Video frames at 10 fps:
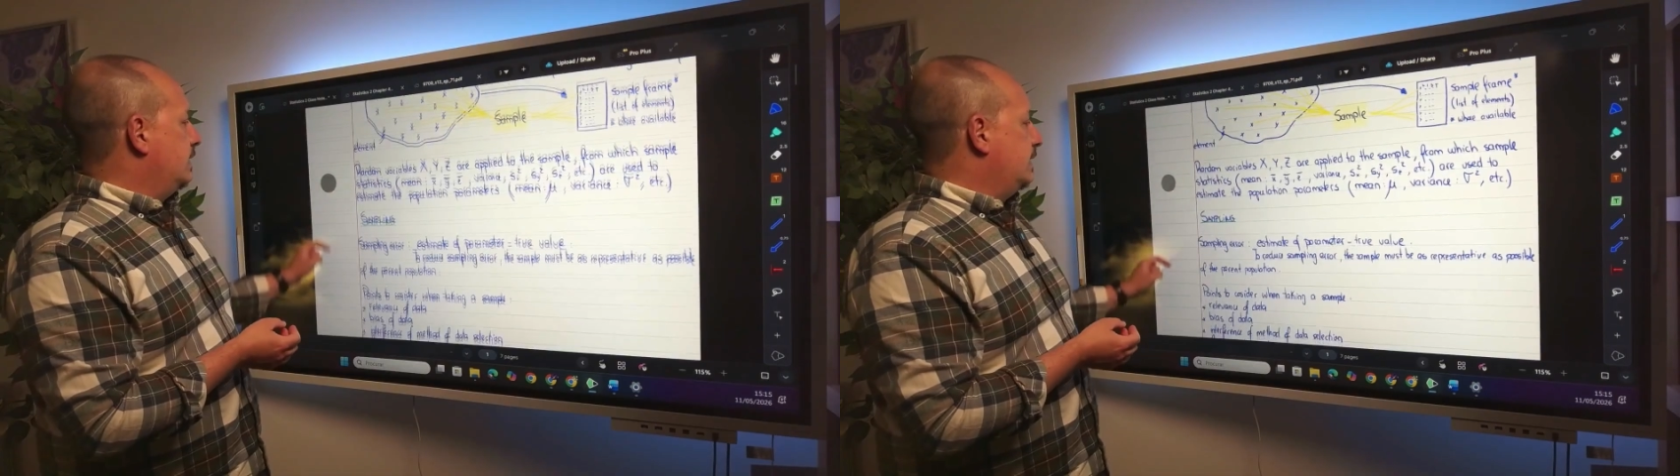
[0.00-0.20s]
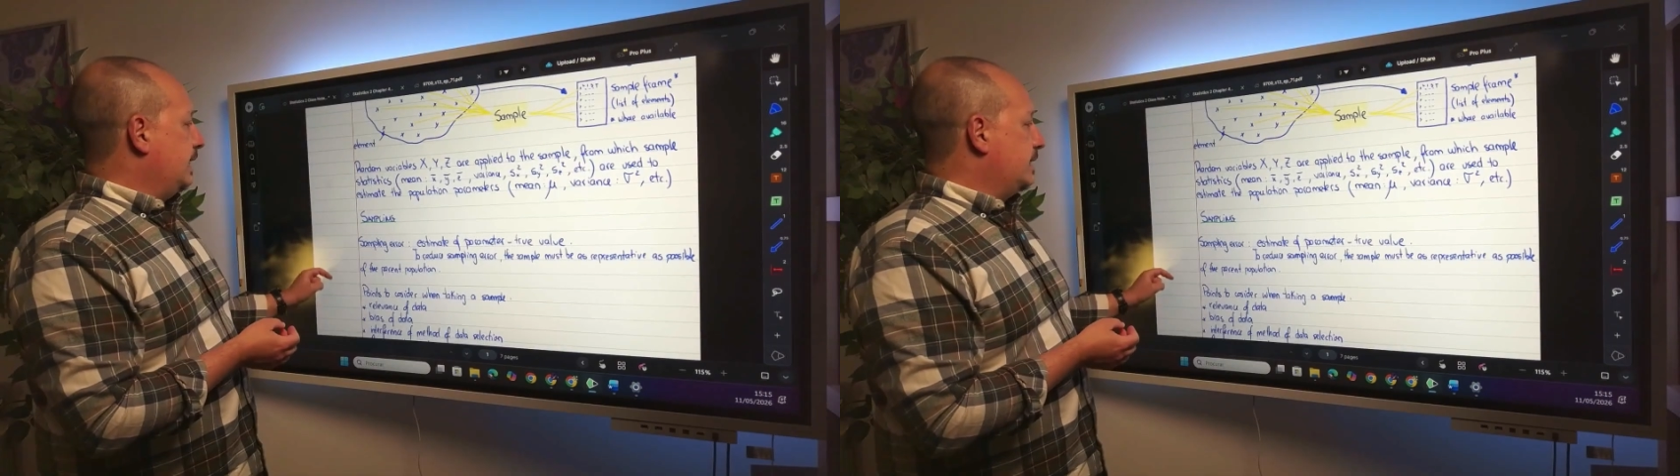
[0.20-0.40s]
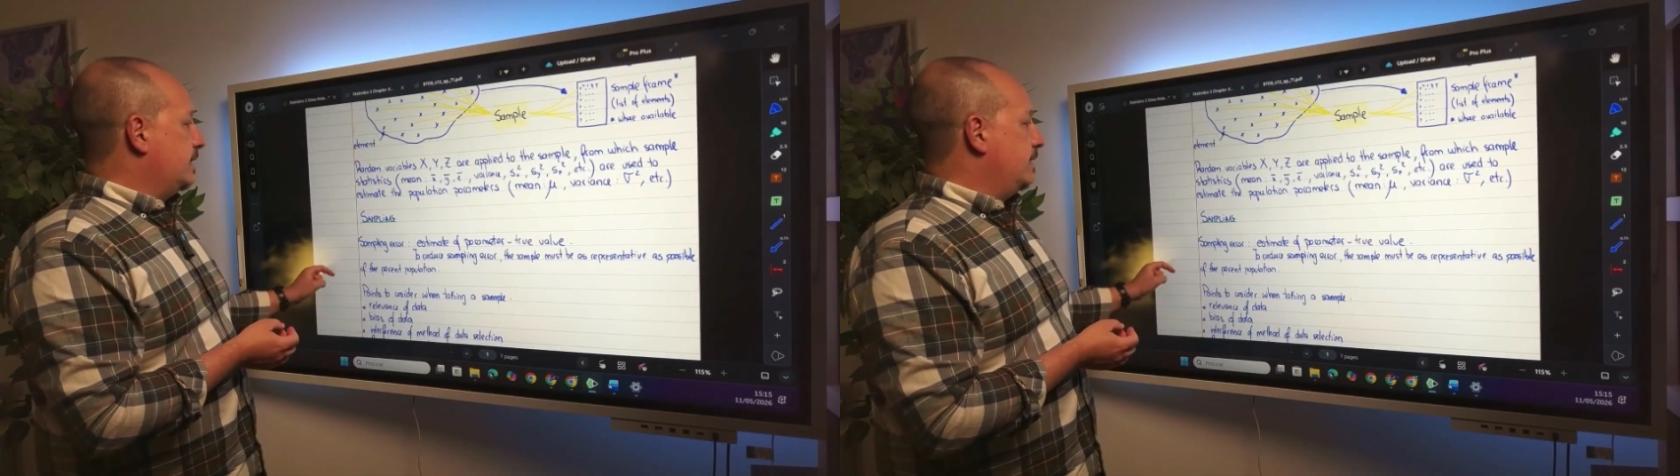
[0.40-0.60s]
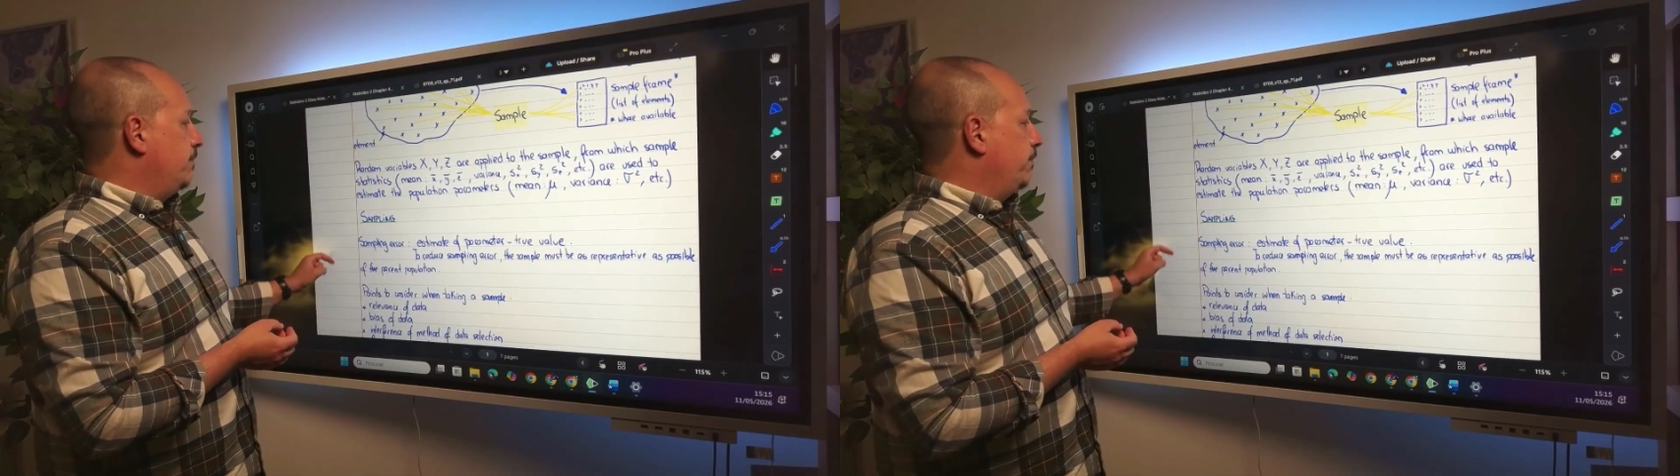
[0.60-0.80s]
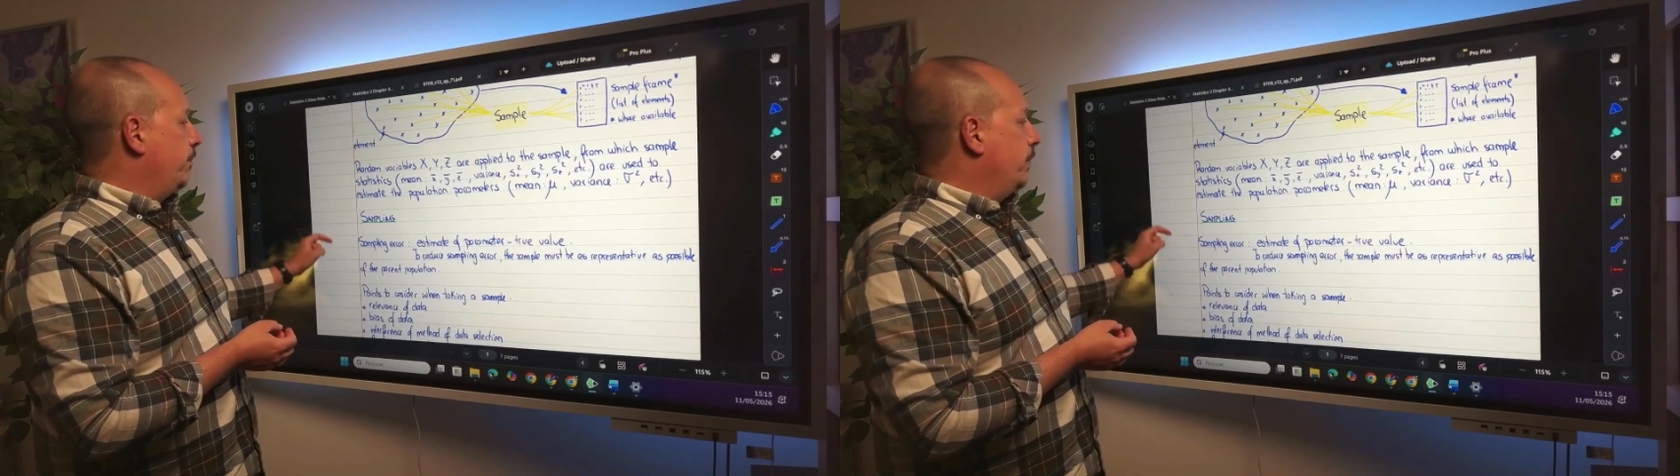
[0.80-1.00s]
test.
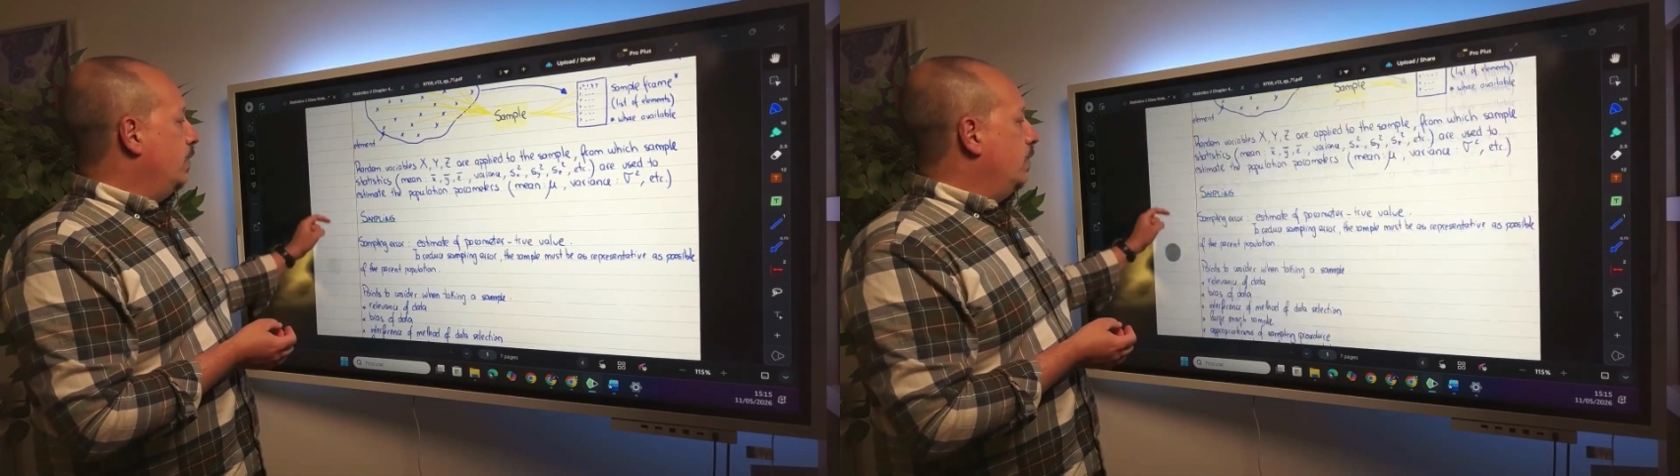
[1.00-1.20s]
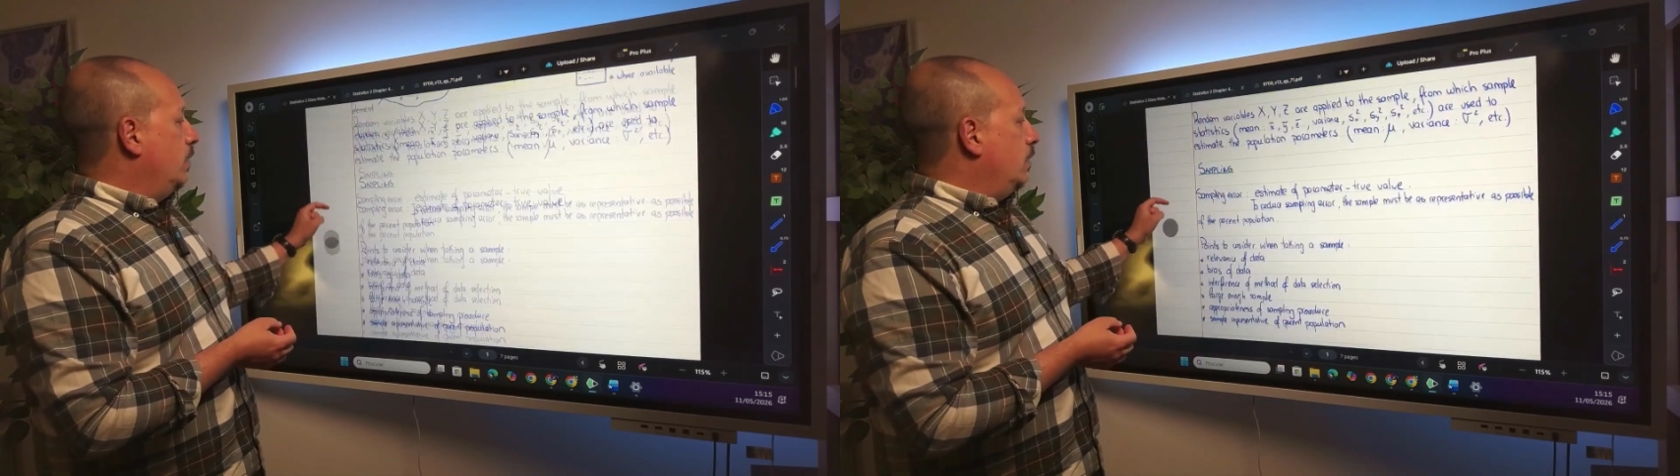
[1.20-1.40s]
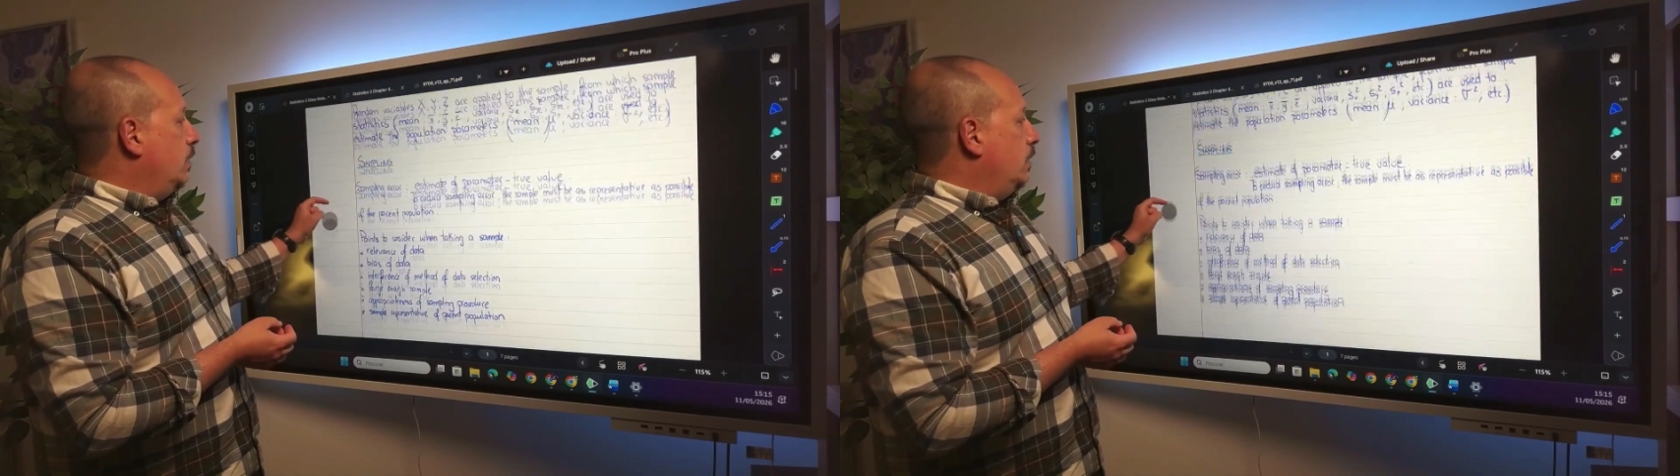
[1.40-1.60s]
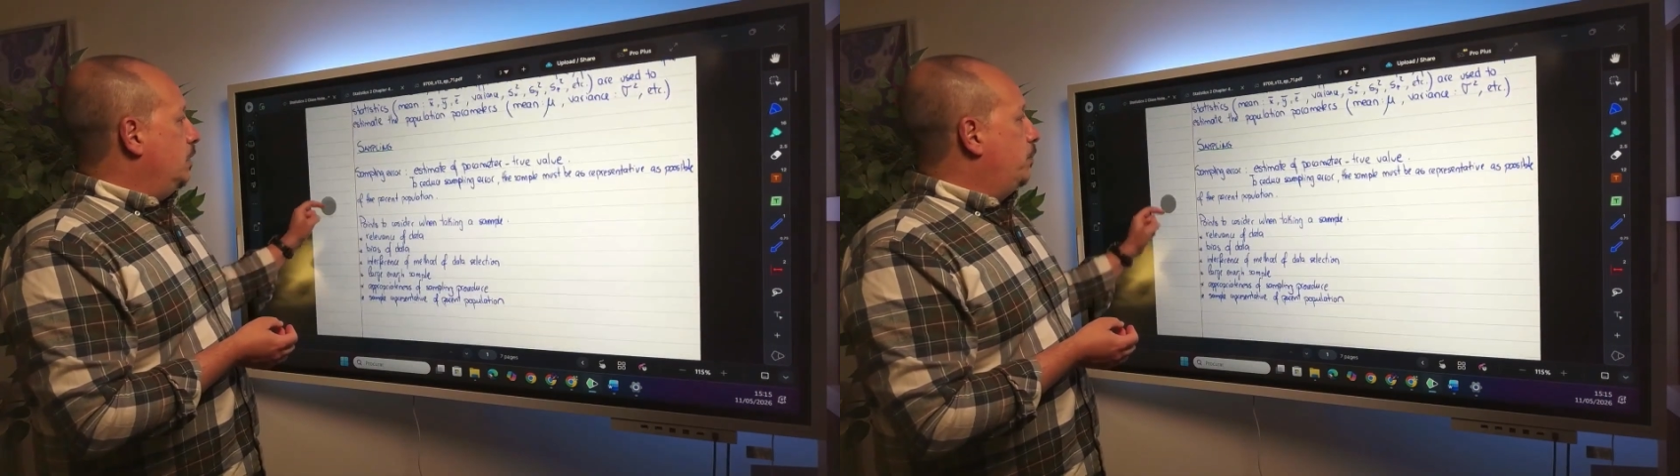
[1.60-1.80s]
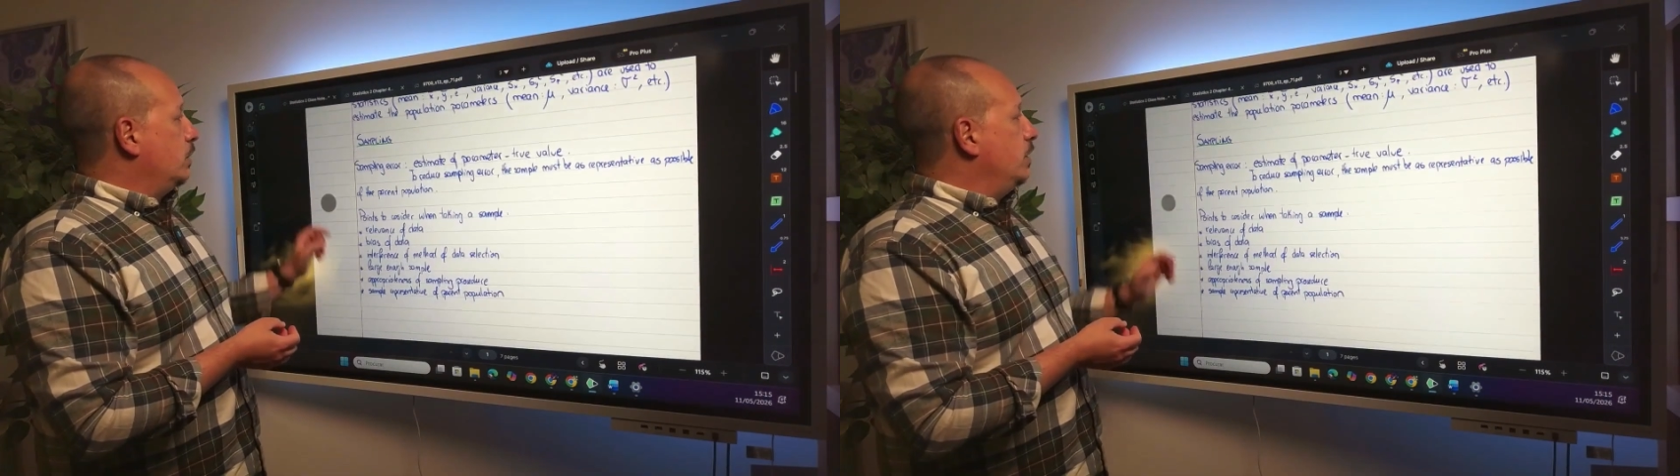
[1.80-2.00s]

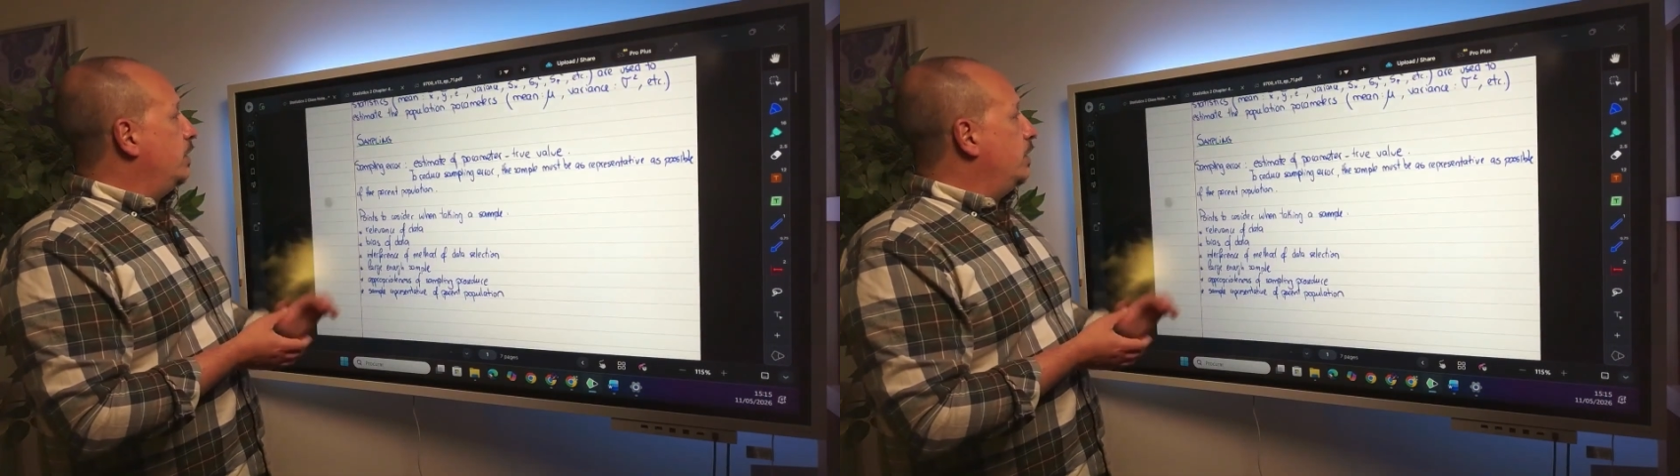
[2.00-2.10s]
Important thing